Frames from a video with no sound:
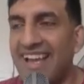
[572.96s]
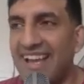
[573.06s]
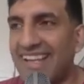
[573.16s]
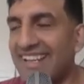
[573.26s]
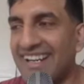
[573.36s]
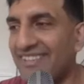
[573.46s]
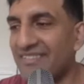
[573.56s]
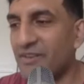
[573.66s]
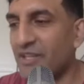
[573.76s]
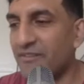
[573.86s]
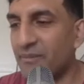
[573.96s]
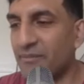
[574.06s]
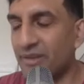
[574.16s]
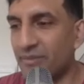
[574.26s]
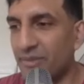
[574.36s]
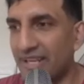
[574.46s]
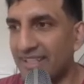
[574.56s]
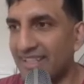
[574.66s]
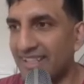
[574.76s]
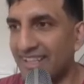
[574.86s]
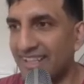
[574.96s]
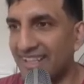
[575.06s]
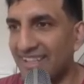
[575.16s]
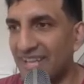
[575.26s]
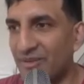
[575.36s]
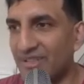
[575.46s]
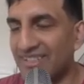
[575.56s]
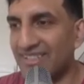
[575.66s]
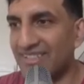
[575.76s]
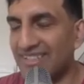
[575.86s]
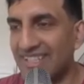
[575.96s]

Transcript: I can't even remember, but there's